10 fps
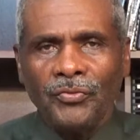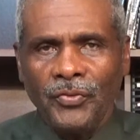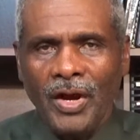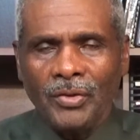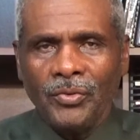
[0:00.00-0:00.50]

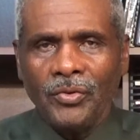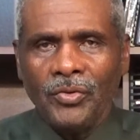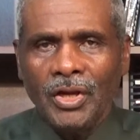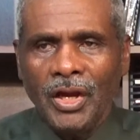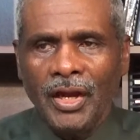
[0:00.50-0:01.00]
Pharaoh,
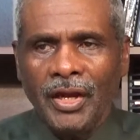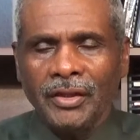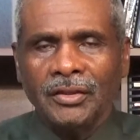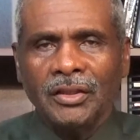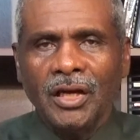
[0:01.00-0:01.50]

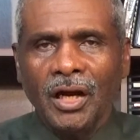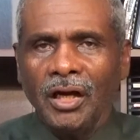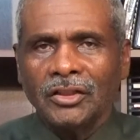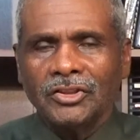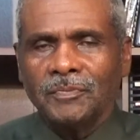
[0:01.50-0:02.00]
and
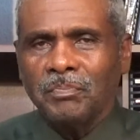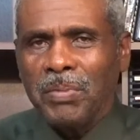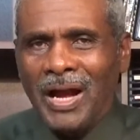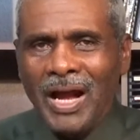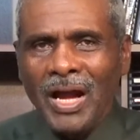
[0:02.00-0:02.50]
God's
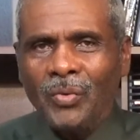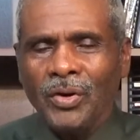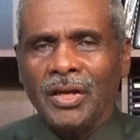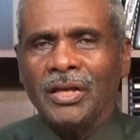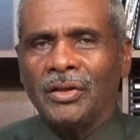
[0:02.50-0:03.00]

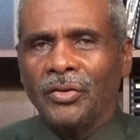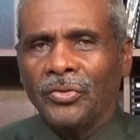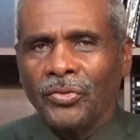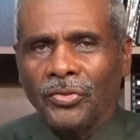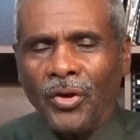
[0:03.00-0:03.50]
power and
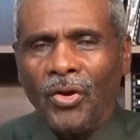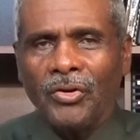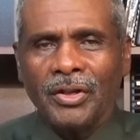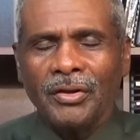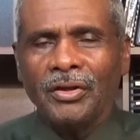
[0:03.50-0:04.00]

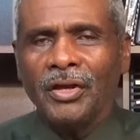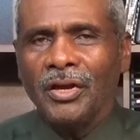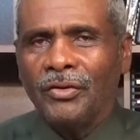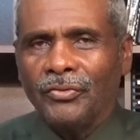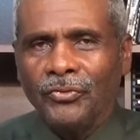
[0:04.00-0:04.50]
authority
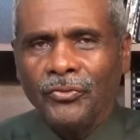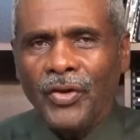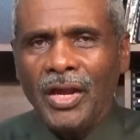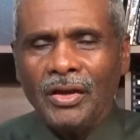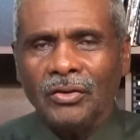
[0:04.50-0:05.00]

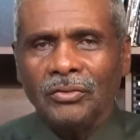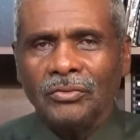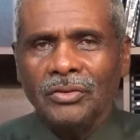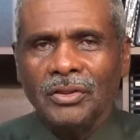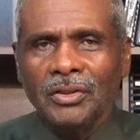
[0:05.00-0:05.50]

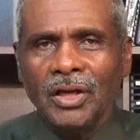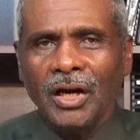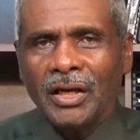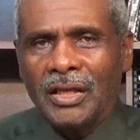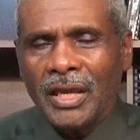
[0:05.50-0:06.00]
fell
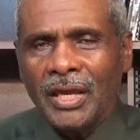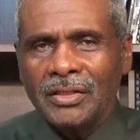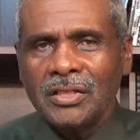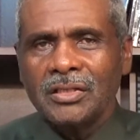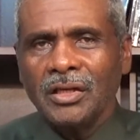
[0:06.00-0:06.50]

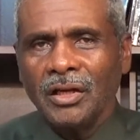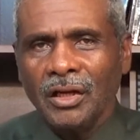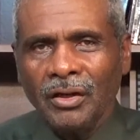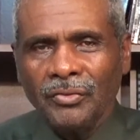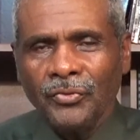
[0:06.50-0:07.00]
against
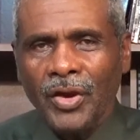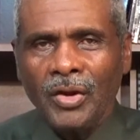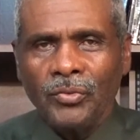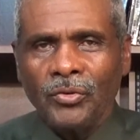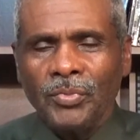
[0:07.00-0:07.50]

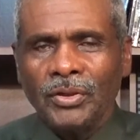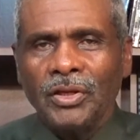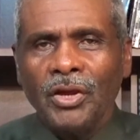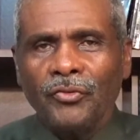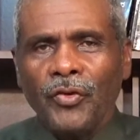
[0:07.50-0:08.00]
Pharaoh. But
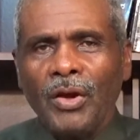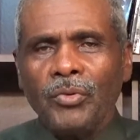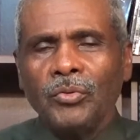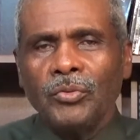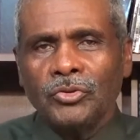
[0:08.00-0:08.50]

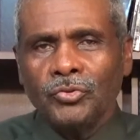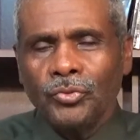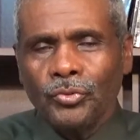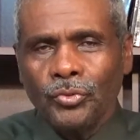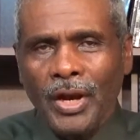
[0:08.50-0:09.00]
Pharaoh was
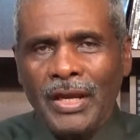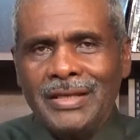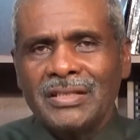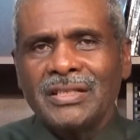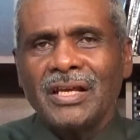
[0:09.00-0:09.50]

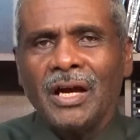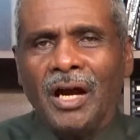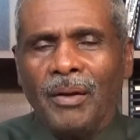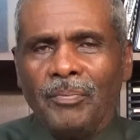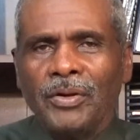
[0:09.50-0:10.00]
raised
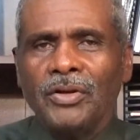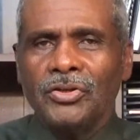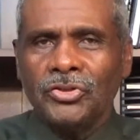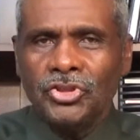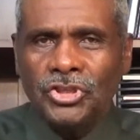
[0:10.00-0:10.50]
up
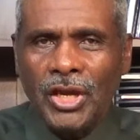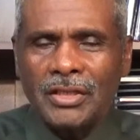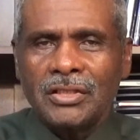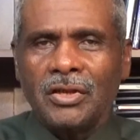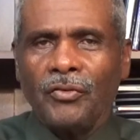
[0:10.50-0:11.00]

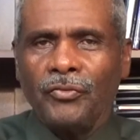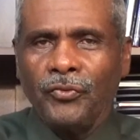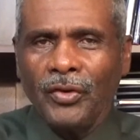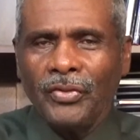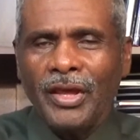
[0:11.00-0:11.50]
just
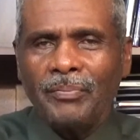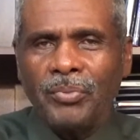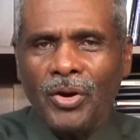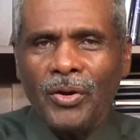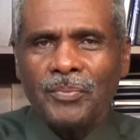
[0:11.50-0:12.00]
for that
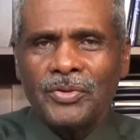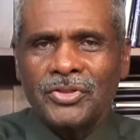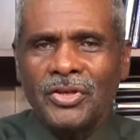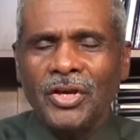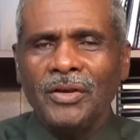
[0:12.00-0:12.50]

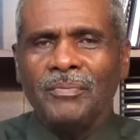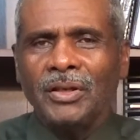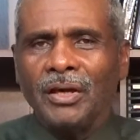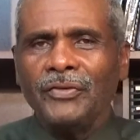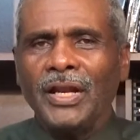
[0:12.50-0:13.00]
purpose.
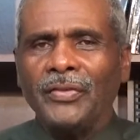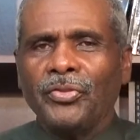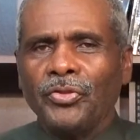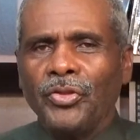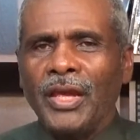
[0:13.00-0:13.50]
Beloved, I
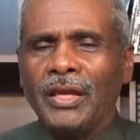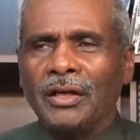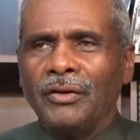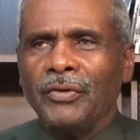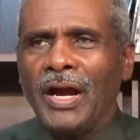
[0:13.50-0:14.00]
think
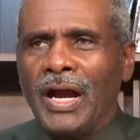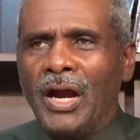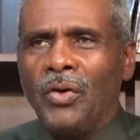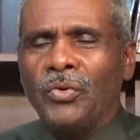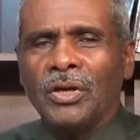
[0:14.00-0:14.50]
of
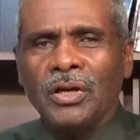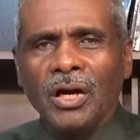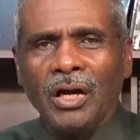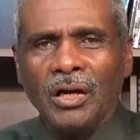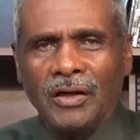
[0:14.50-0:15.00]
how
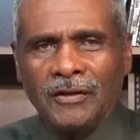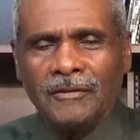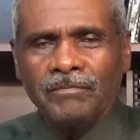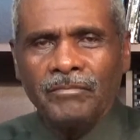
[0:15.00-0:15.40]
God